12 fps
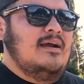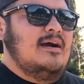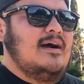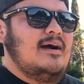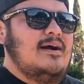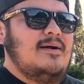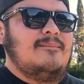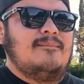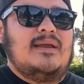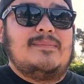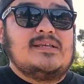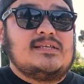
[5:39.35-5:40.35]

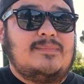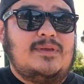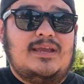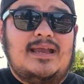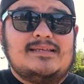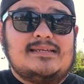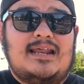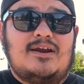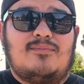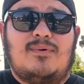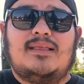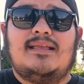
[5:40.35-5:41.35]
Maybe some of you guys that
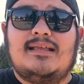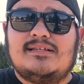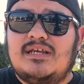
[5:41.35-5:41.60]
are running the